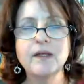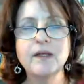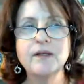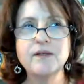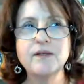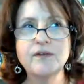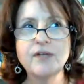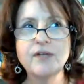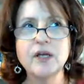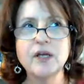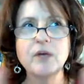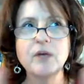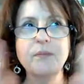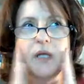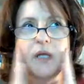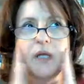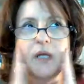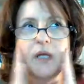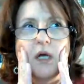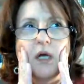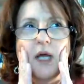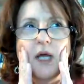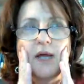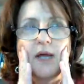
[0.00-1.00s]
tell me,
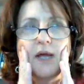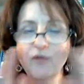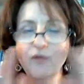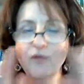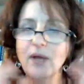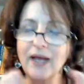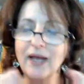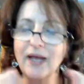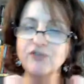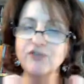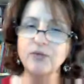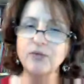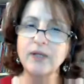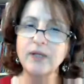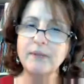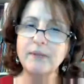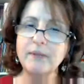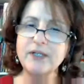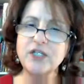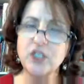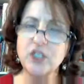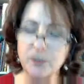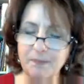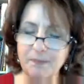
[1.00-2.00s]
have you actually
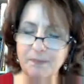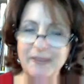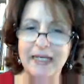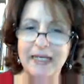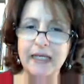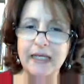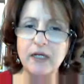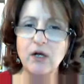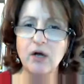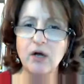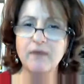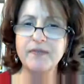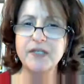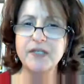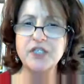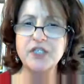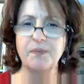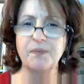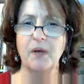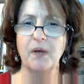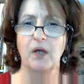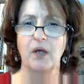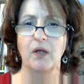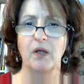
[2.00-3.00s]
been spitting on this
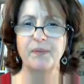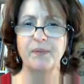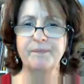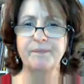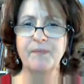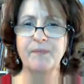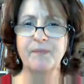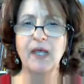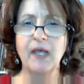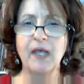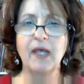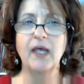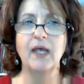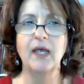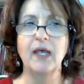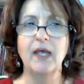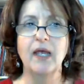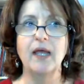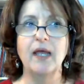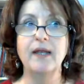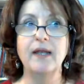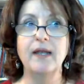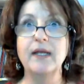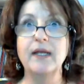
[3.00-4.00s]
bulb?
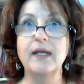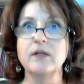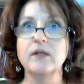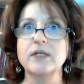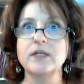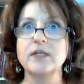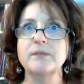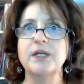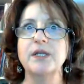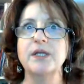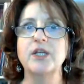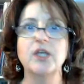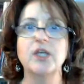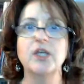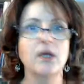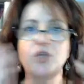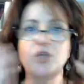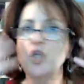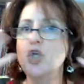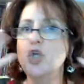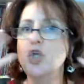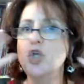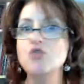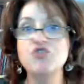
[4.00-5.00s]
And he looks at me,
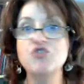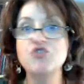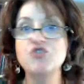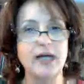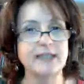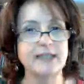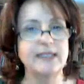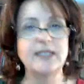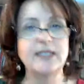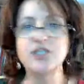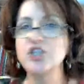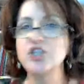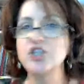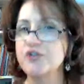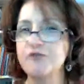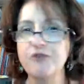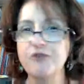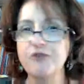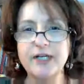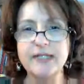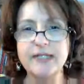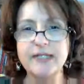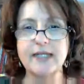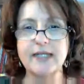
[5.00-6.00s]
huge eyes. He's just
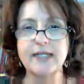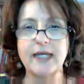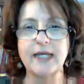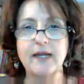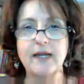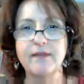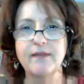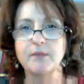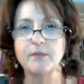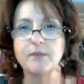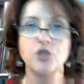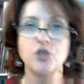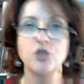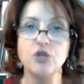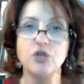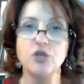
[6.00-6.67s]
afraid to say anything, but you can